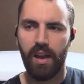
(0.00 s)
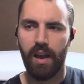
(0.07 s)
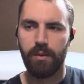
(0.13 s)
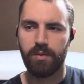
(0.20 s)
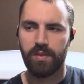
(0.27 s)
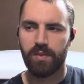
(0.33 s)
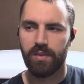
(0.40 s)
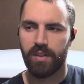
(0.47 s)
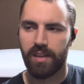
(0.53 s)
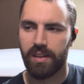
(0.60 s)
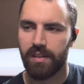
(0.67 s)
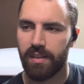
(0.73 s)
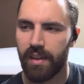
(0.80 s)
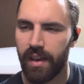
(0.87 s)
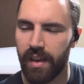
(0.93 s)
I was
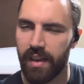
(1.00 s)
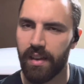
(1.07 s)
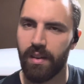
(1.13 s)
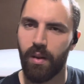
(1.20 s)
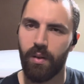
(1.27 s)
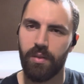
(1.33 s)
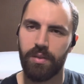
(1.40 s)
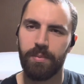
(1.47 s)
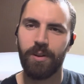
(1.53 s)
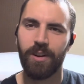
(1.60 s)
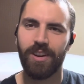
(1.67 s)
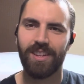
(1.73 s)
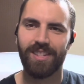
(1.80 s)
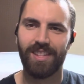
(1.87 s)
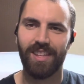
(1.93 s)
looking at all the
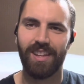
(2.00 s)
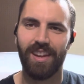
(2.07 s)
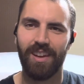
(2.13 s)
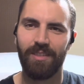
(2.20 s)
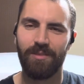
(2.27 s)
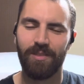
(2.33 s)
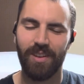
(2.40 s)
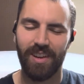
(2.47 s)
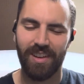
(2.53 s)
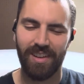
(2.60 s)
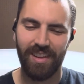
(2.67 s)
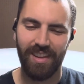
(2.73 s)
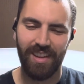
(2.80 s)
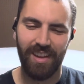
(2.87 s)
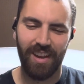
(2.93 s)
books that I've uh,
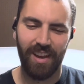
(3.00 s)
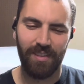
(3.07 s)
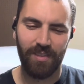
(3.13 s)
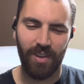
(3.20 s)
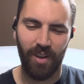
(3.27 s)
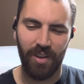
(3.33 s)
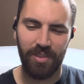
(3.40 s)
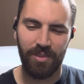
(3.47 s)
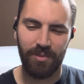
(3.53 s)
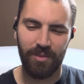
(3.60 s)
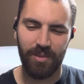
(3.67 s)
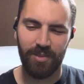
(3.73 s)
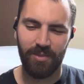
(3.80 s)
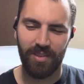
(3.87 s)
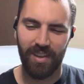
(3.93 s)
I've gone
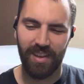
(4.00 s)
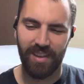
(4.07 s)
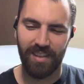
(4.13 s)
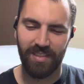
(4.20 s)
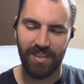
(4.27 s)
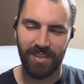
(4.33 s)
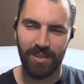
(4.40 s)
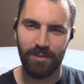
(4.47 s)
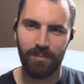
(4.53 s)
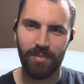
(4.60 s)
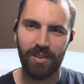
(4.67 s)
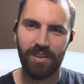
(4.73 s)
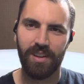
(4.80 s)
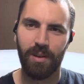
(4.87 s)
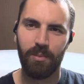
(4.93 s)
through, and this is
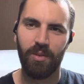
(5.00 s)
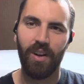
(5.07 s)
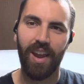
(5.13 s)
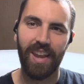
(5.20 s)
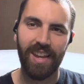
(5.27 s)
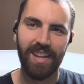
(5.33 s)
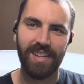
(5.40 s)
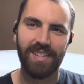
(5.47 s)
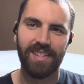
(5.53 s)
book number eight